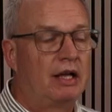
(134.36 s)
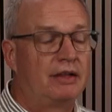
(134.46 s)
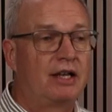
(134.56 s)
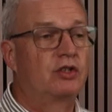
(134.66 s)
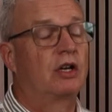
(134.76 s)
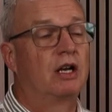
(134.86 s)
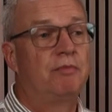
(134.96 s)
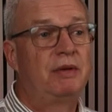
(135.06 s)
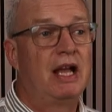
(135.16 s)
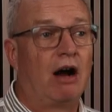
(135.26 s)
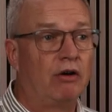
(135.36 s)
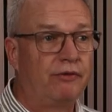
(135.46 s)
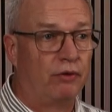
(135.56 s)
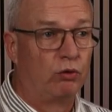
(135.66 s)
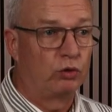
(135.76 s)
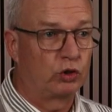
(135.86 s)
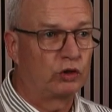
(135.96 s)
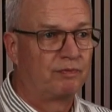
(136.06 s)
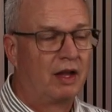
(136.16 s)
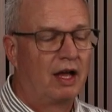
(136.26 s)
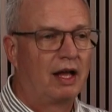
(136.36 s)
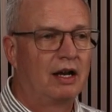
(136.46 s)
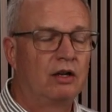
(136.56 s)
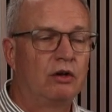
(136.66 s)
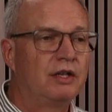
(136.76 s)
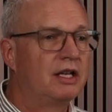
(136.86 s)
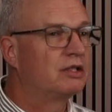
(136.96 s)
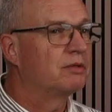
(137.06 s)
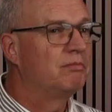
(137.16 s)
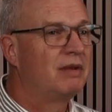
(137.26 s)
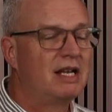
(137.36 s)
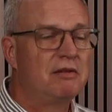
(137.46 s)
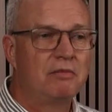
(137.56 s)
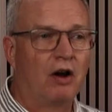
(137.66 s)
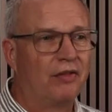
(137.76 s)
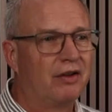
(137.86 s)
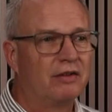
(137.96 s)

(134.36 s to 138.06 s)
that's going to be our focus. And I know there's many other